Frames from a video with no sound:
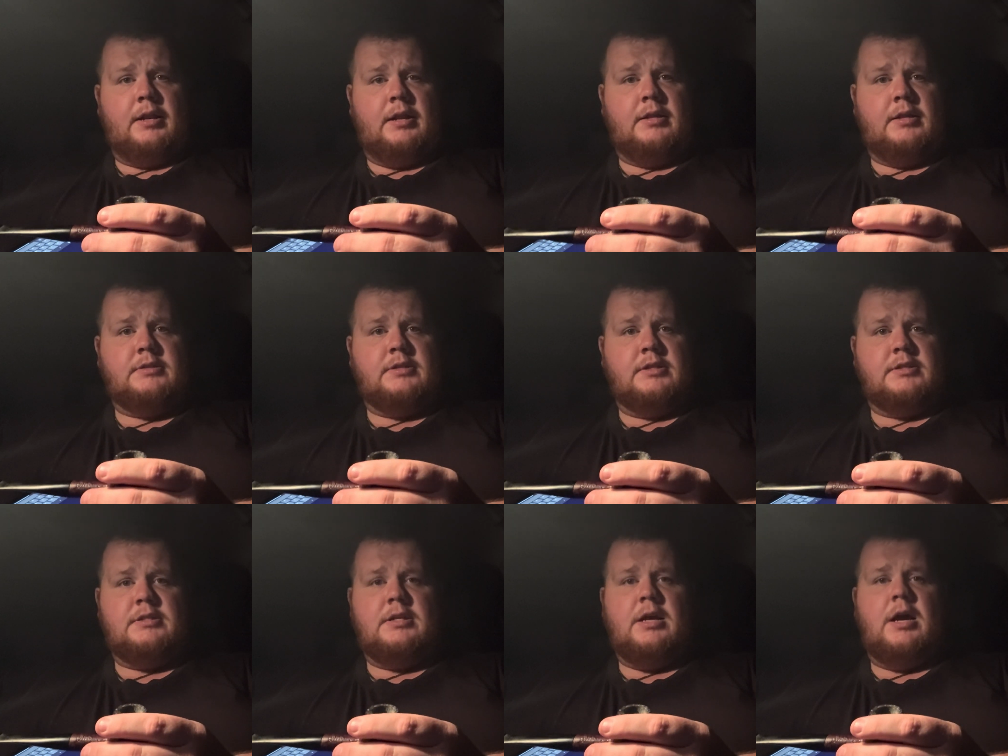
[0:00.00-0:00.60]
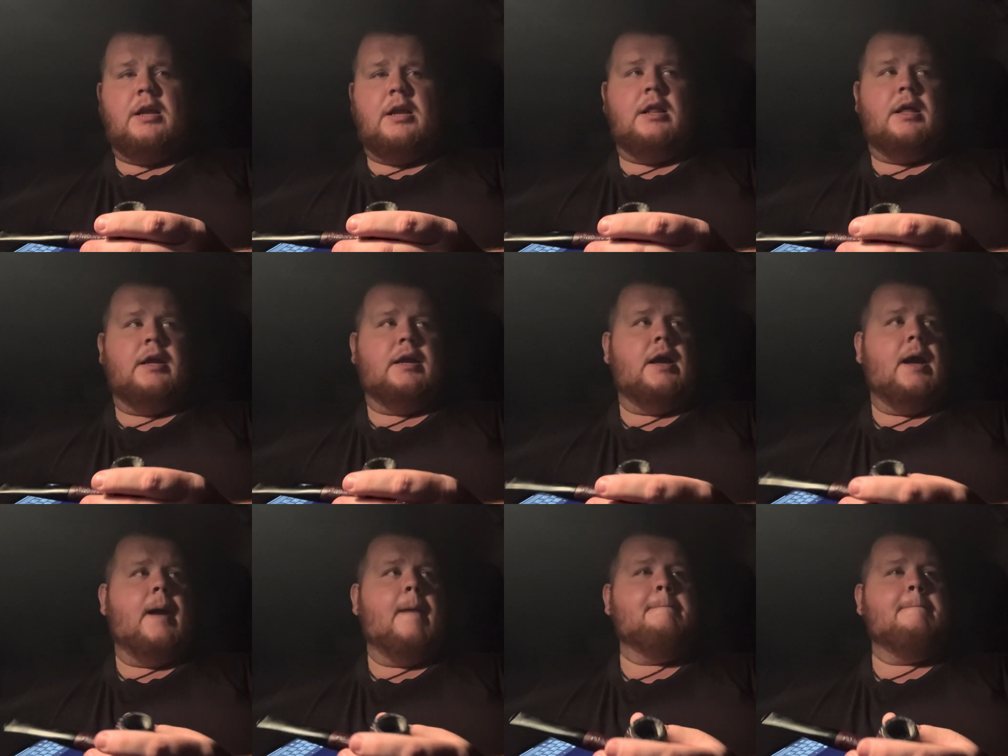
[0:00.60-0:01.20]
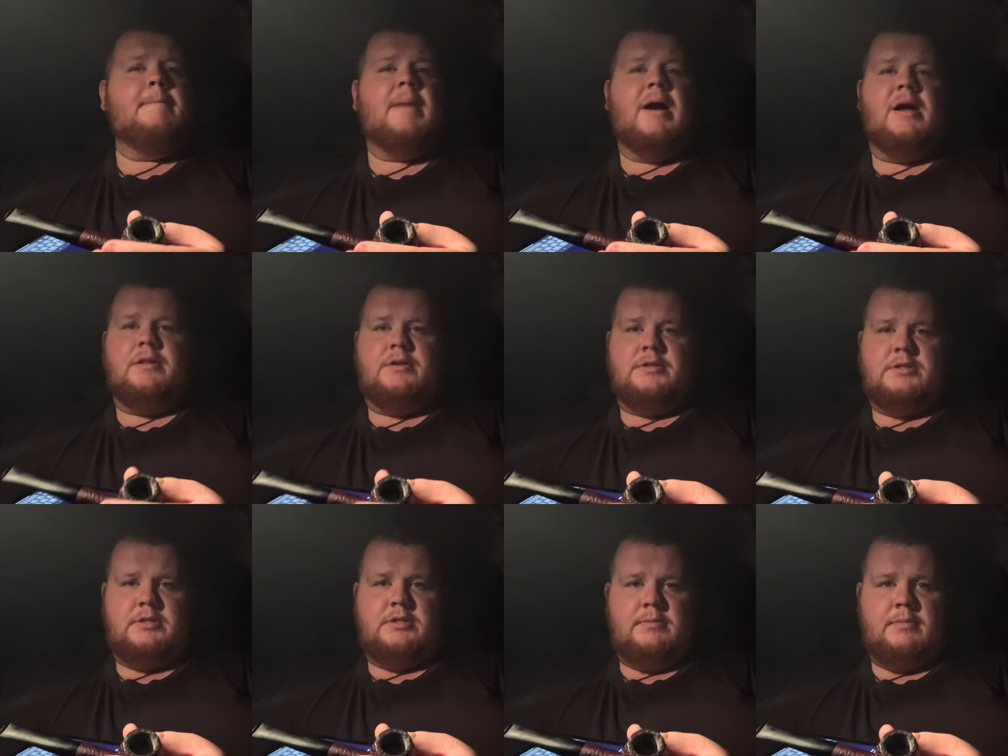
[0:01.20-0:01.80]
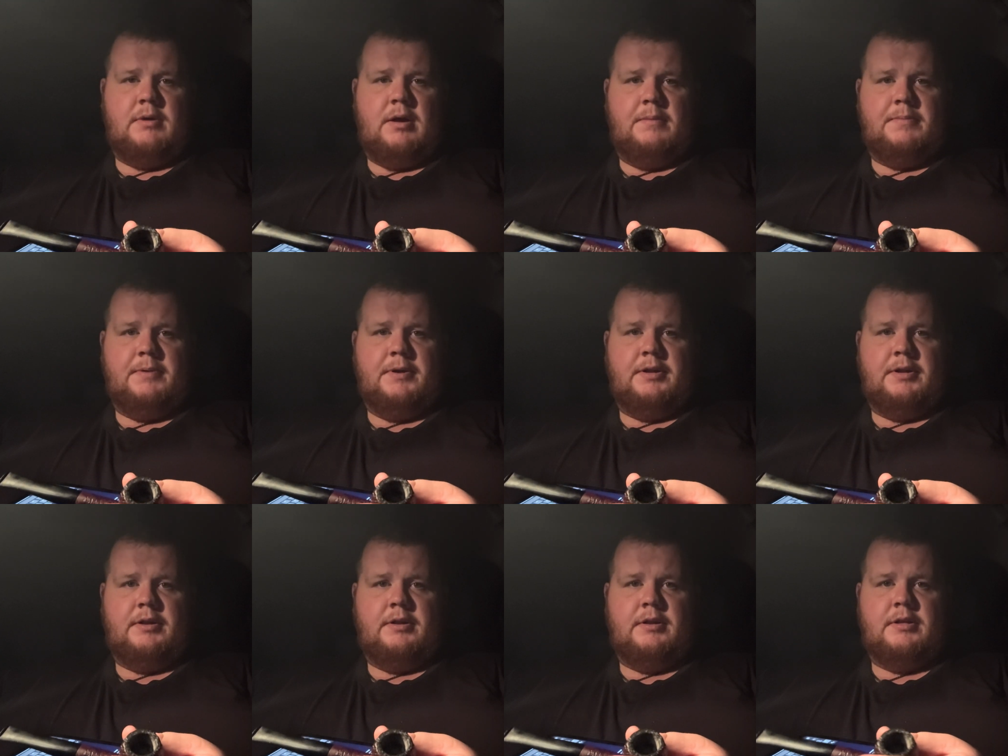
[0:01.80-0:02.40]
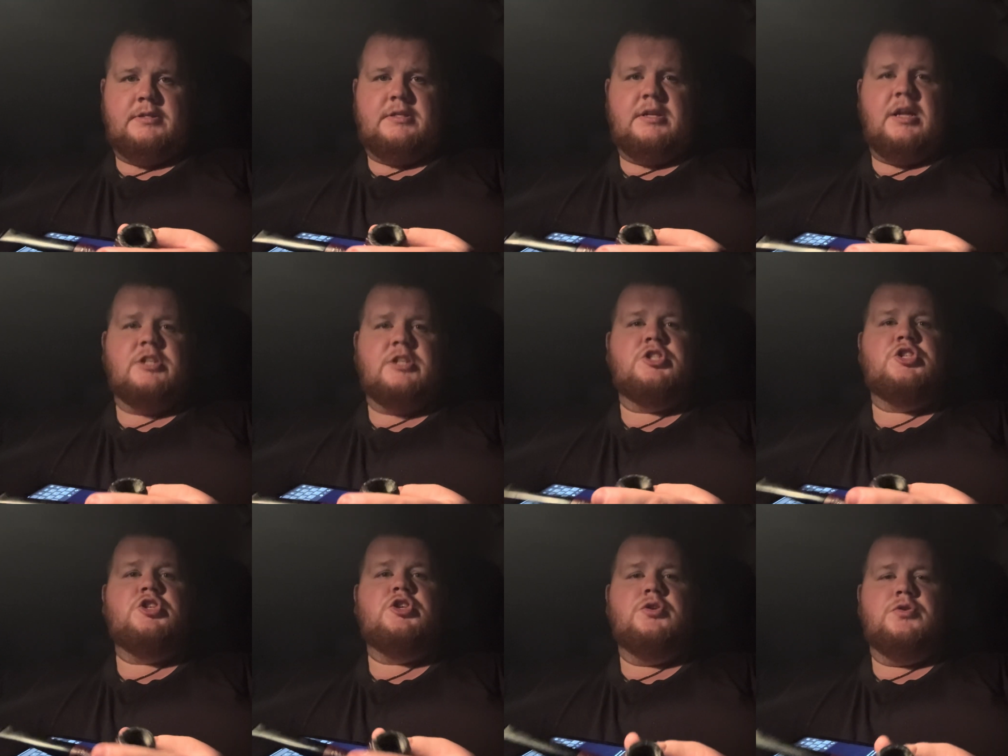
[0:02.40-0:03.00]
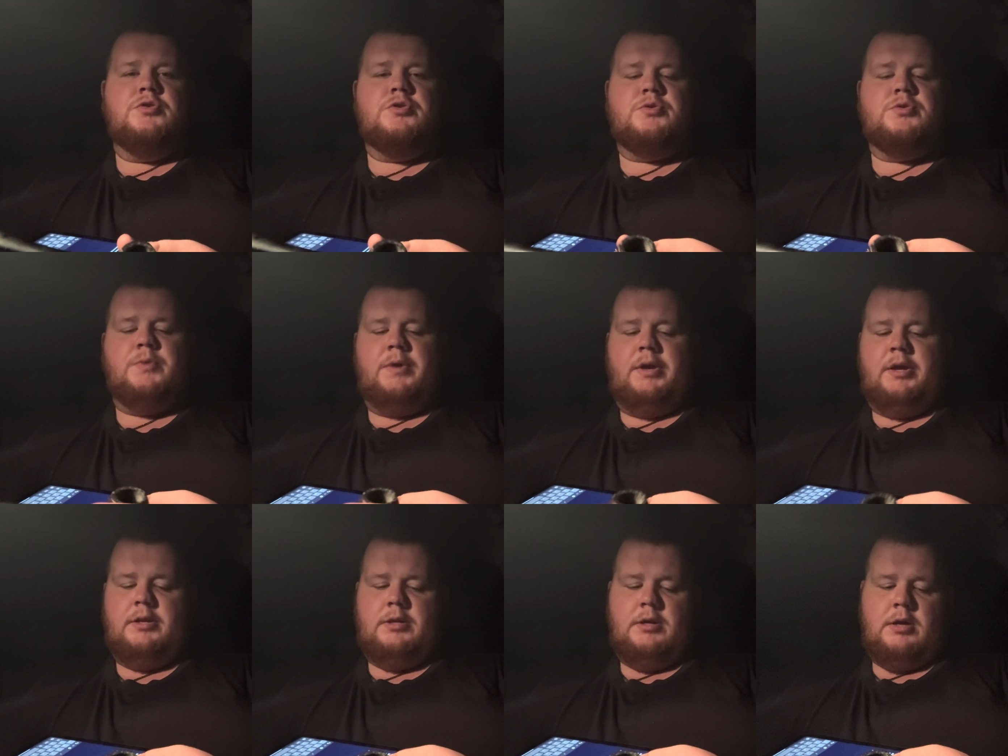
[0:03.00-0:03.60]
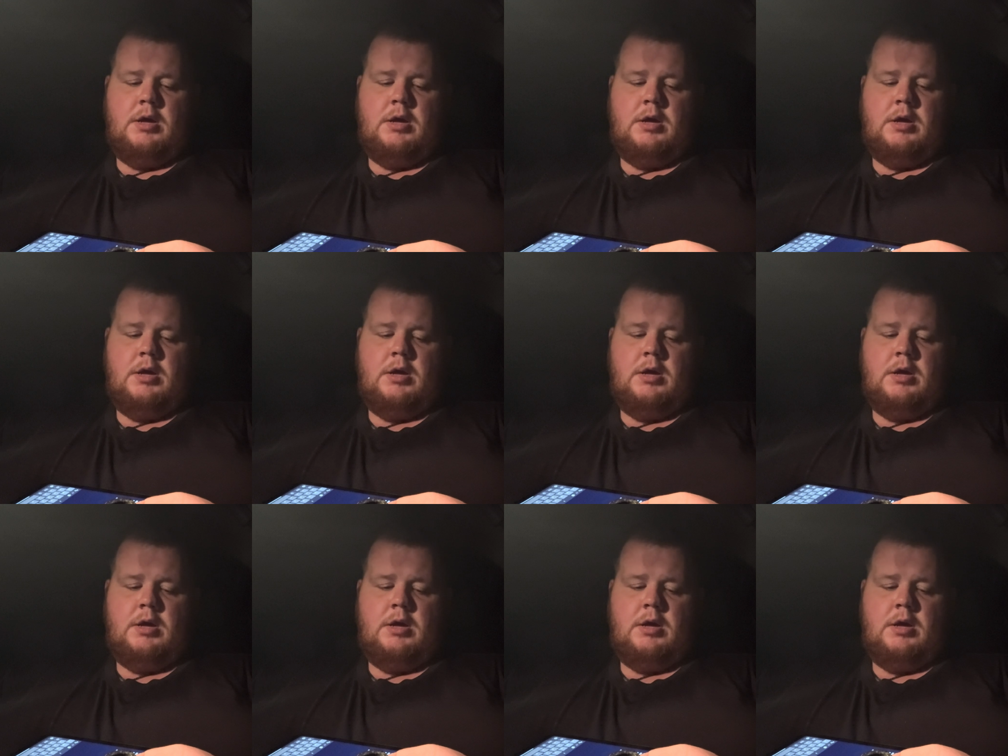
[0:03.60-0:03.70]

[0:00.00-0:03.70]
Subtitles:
It's not like unbalanced in my opinion. It's not too sweet.